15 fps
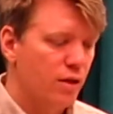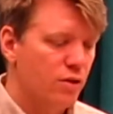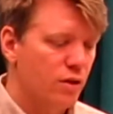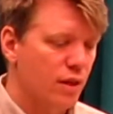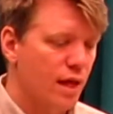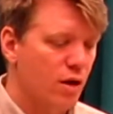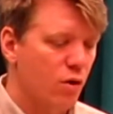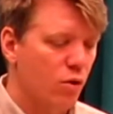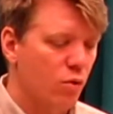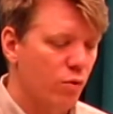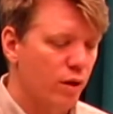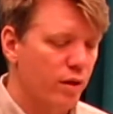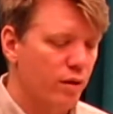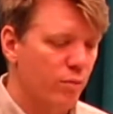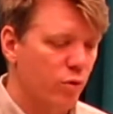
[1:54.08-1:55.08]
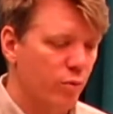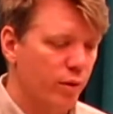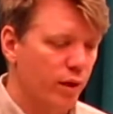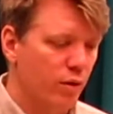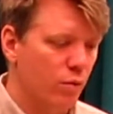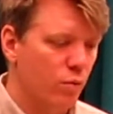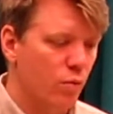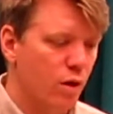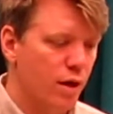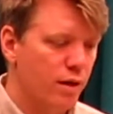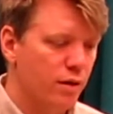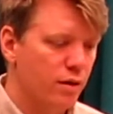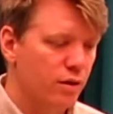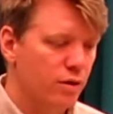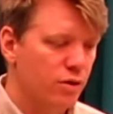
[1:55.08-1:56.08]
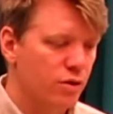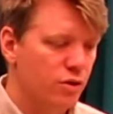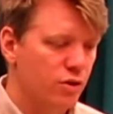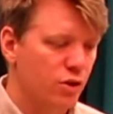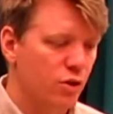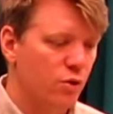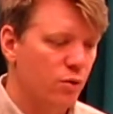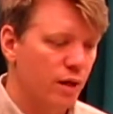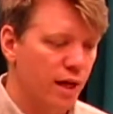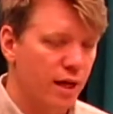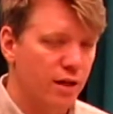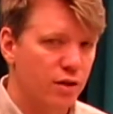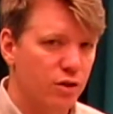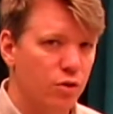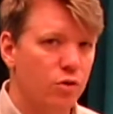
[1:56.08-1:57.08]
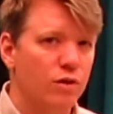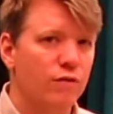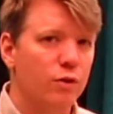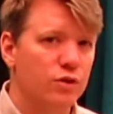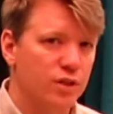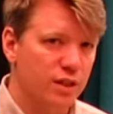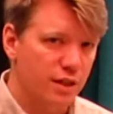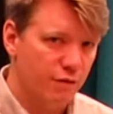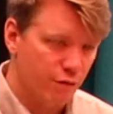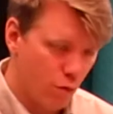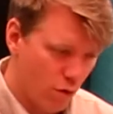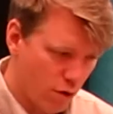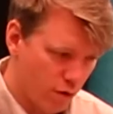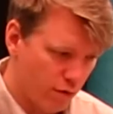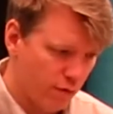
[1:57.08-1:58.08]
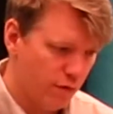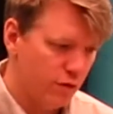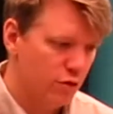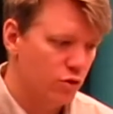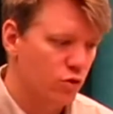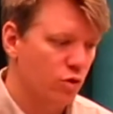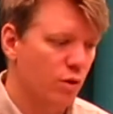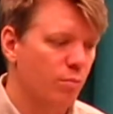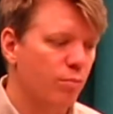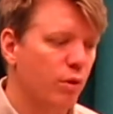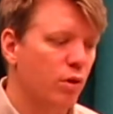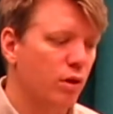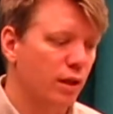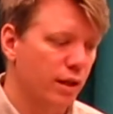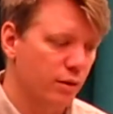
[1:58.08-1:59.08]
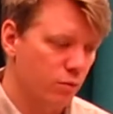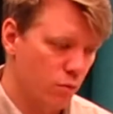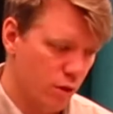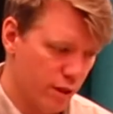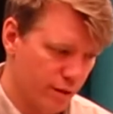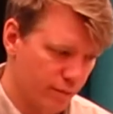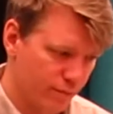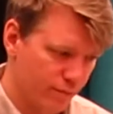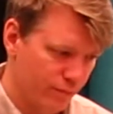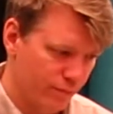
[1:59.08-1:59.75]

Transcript: So that whole rhythm will be 1, 2, and university 4. Triplet 1.